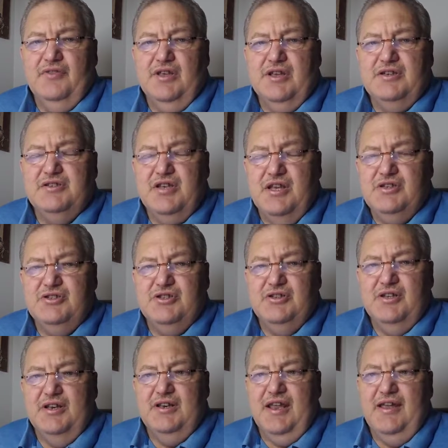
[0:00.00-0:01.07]
the attention
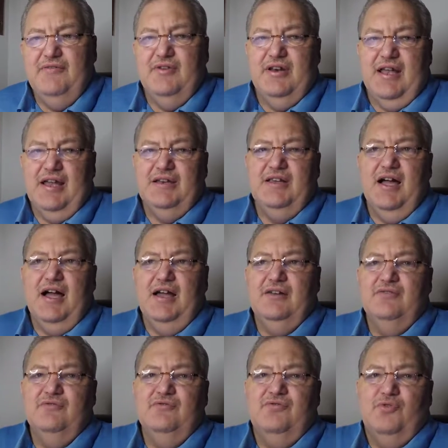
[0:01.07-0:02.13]
that David had
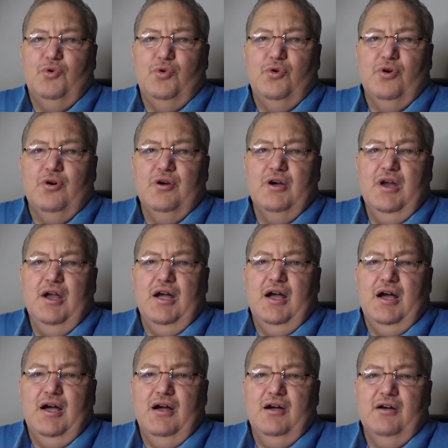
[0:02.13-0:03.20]
gotten for
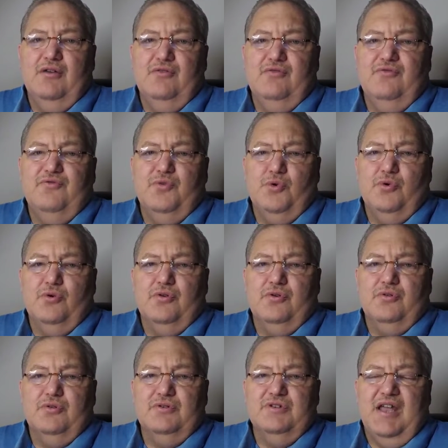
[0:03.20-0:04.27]
uh,
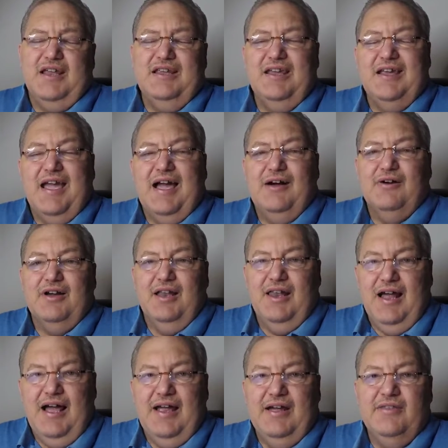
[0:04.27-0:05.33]
for taking out
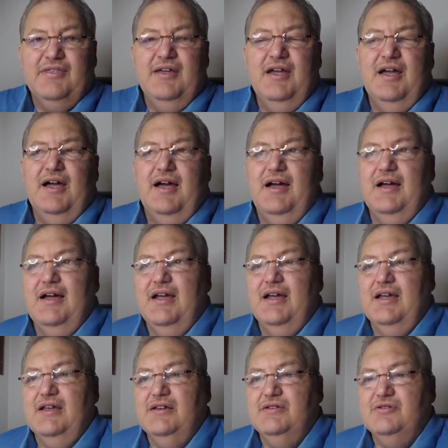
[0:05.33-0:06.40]
Goliath, uh,
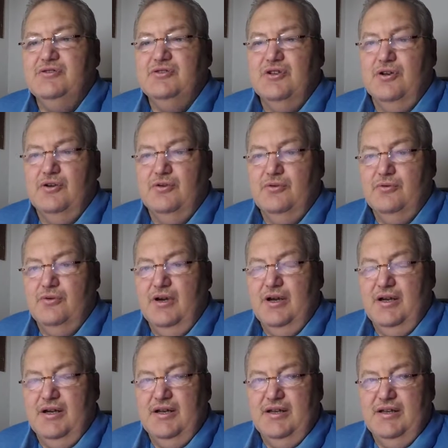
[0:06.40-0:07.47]
and
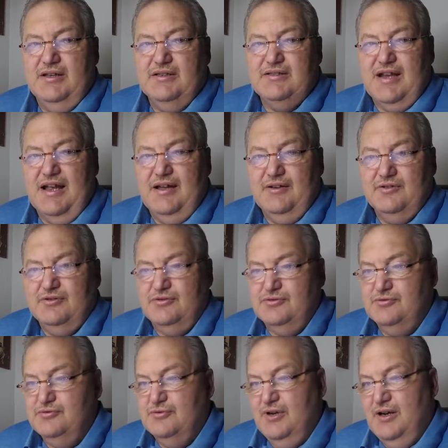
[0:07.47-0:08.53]
so uh, he is out
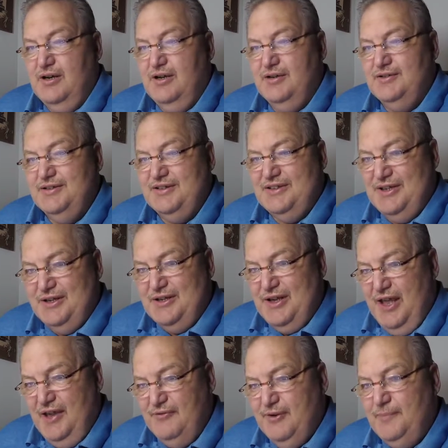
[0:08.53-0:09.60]
to to get
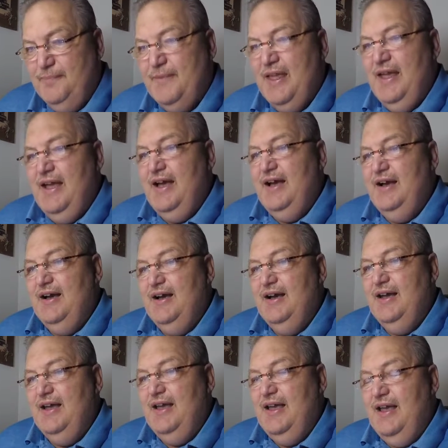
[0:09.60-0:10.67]
David.
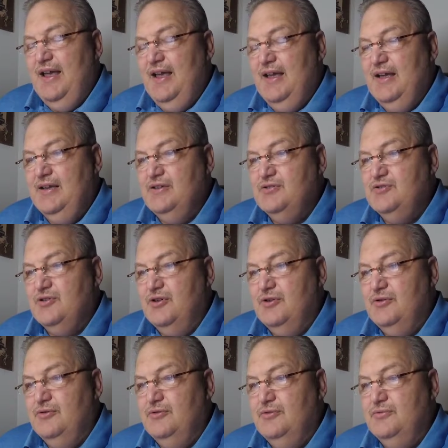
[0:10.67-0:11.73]
Uh, and
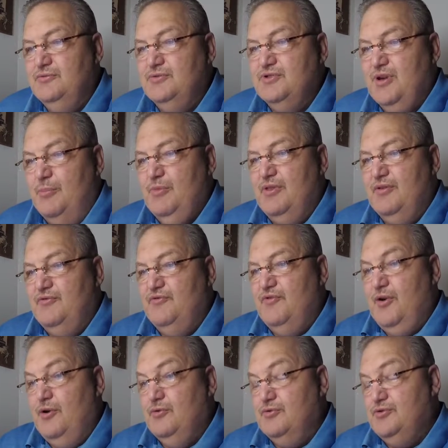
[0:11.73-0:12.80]
so some of the
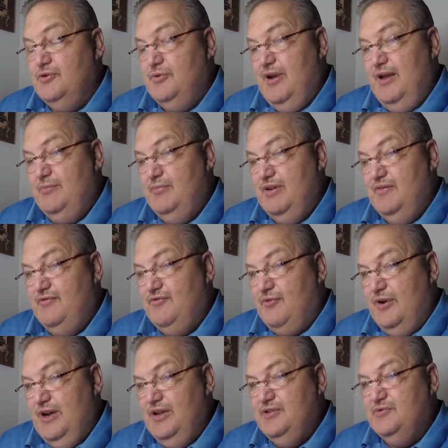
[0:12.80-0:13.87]
folks who had been
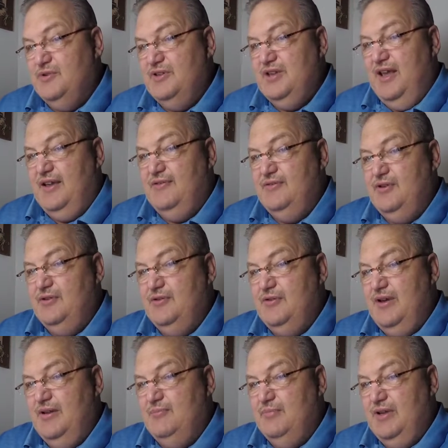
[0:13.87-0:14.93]
friends with David, who
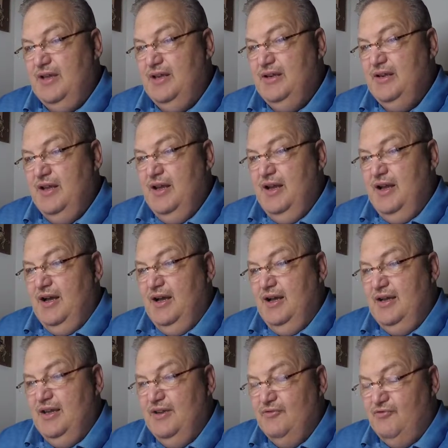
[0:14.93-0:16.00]
had been
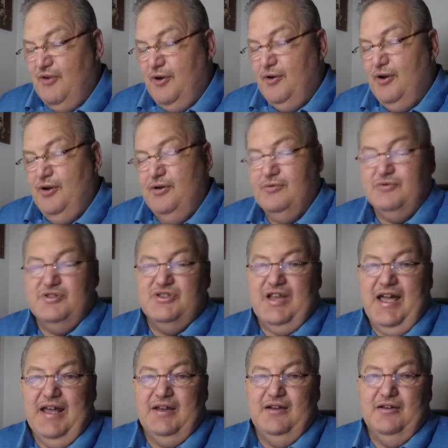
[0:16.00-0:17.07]
uh, he had fought
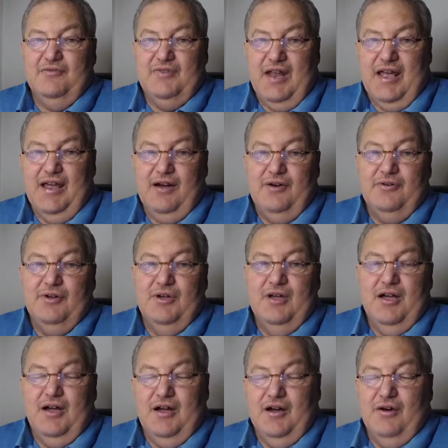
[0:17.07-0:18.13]
alongside of, now
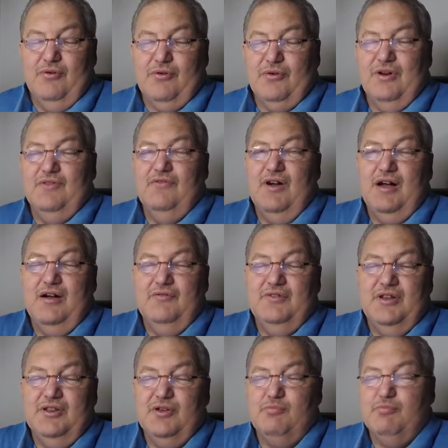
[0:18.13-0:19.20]
uh, were involved
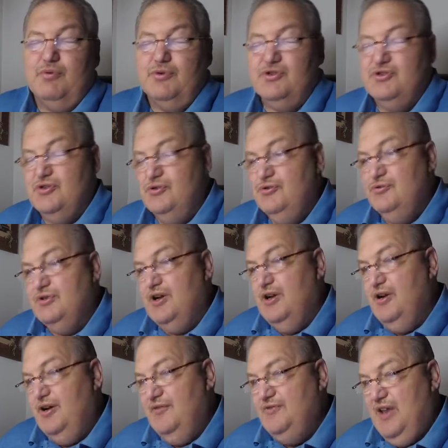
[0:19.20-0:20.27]
in the pursuit
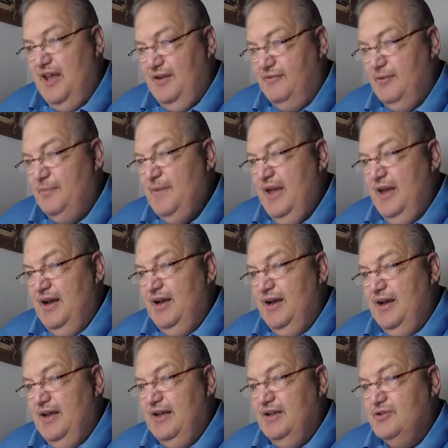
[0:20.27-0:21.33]
of David.
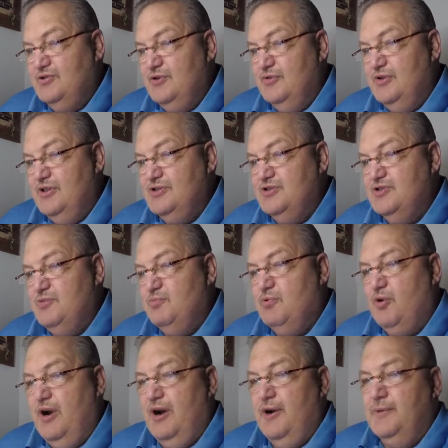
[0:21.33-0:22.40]
and so this is a
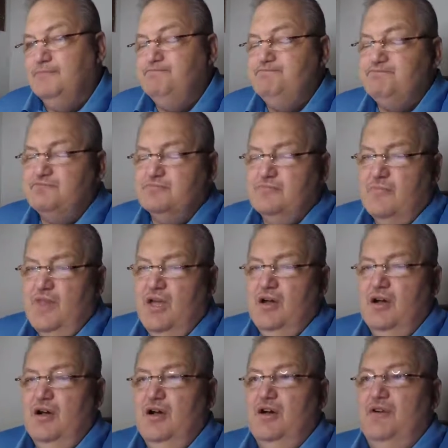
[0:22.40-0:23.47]
prayer
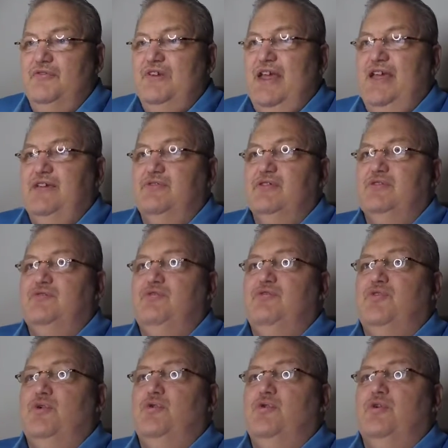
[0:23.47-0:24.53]
of David
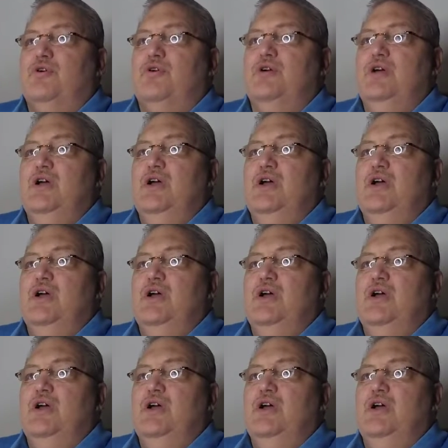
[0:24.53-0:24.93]
for